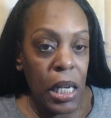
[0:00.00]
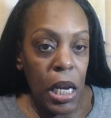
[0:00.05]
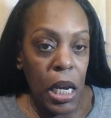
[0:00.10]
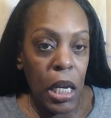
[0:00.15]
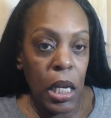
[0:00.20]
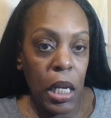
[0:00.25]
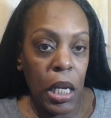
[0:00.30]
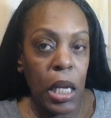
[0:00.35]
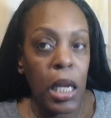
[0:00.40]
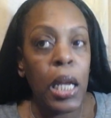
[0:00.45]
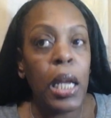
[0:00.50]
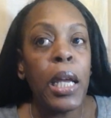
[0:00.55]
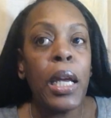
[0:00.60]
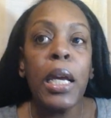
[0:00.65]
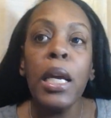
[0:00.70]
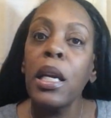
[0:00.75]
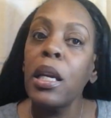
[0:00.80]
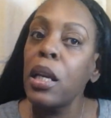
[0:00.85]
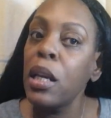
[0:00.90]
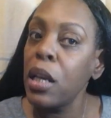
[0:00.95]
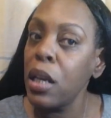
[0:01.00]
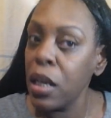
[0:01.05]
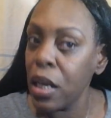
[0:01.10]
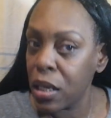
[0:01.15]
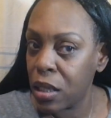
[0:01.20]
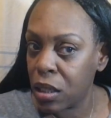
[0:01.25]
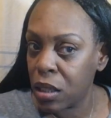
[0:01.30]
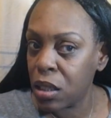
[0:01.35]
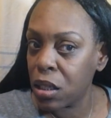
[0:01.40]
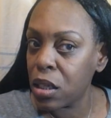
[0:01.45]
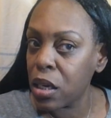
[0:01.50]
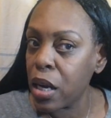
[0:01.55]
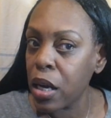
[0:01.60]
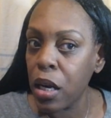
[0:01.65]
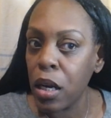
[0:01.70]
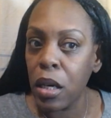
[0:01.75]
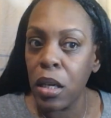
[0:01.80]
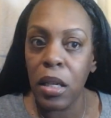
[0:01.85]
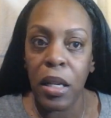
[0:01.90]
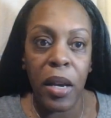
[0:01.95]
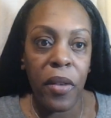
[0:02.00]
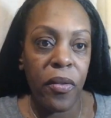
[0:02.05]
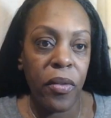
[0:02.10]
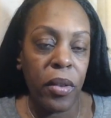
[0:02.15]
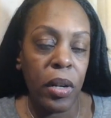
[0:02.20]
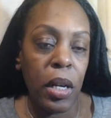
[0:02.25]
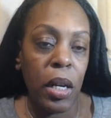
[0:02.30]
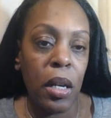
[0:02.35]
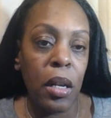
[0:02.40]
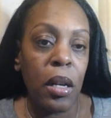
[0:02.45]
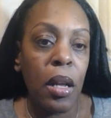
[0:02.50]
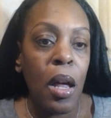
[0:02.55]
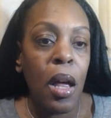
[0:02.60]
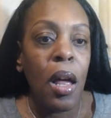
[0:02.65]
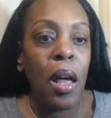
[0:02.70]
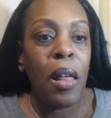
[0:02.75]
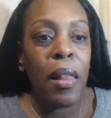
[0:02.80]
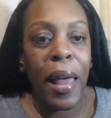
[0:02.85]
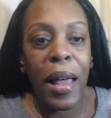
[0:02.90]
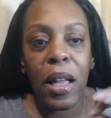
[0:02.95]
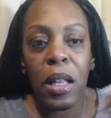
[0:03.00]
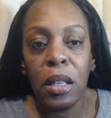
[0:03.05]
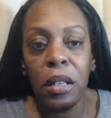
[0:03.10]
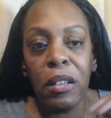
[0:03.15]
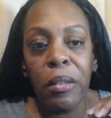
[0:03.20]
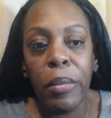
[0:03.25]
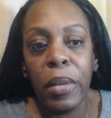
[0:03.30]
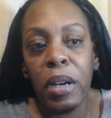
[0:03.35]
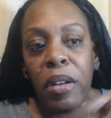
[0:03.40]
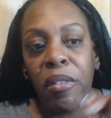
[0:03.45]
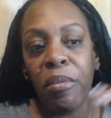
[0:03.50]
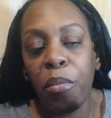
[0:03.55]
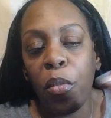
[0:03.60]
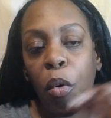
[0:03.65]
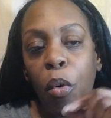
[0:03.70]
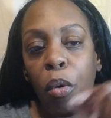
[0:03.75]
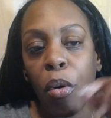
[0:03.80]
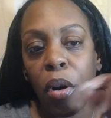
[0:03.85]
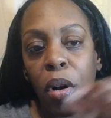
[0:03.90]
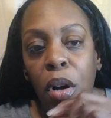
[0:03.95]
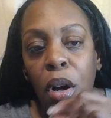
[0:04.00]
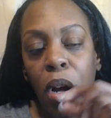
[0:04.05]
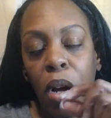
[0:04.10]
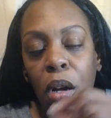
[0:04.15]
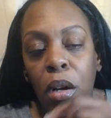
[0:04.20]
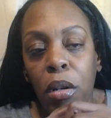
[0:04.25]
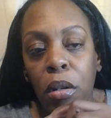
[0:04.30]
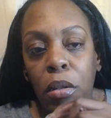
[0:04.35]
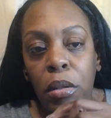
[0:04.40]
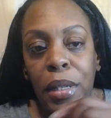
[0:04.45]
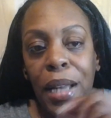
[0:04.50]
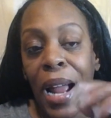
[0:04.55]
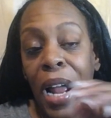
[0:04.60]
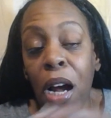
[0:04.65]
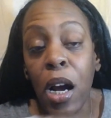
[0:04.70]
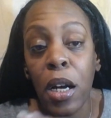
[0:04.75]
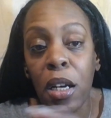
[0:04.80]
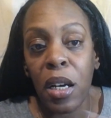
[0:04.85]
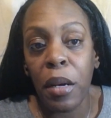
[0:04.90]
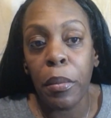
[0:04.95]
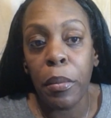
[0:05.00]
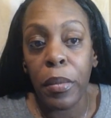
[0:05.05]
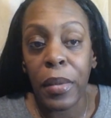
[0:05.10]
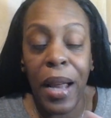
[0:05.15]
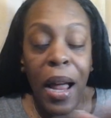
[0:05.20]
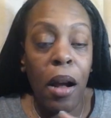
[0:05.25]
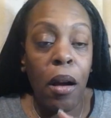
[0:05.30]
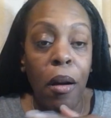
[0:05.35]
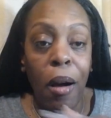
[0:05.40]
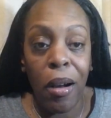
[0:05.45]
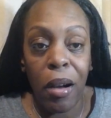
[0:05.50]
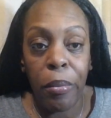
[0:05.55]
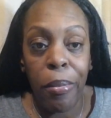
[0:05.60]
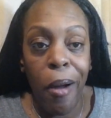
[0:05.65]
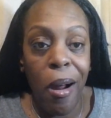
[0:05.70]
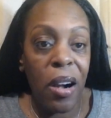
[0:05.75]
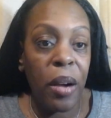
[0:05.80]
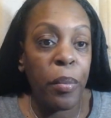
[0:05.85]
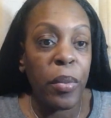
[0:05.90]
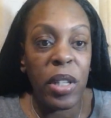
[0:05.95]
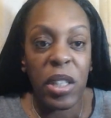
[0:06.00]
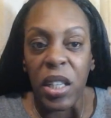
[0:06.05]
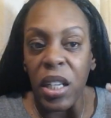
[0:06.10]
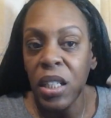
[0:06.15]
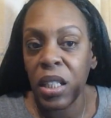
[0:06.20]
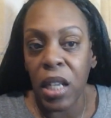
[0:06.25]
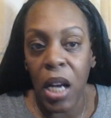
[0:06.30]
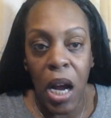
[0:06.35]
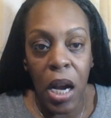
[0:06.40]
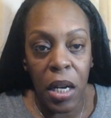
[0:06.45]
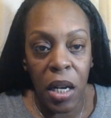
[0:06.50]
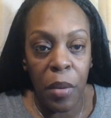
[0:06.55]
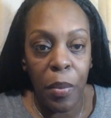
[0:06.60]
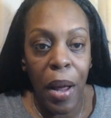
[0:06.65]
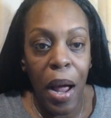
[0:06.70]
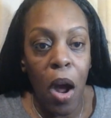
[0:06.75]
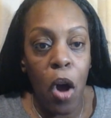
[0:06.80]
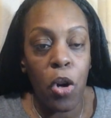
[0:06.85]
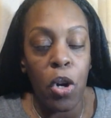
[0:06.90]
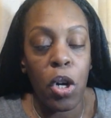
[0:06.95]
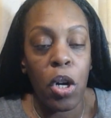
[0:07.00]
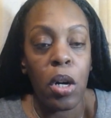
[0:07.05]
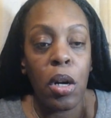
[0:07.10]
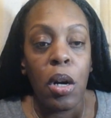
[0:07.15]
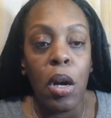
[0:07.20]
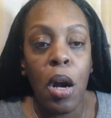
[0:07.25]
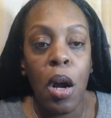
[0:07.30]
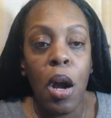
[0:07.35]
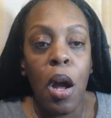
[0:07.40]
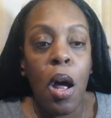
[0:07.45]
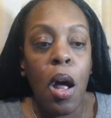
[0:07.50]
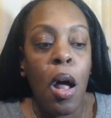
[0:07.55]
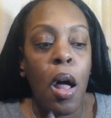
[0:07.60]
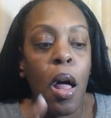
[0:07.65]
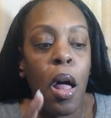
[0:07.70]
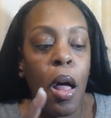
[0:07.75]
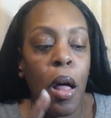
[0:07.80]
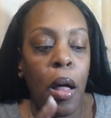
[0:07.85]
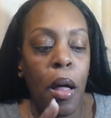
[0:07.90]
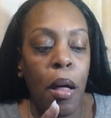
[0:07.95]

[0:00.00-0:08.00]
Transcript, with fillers: And yes, and definitely like a little bit of more, uh, not onion, not garlic powder, but just onion powder, um,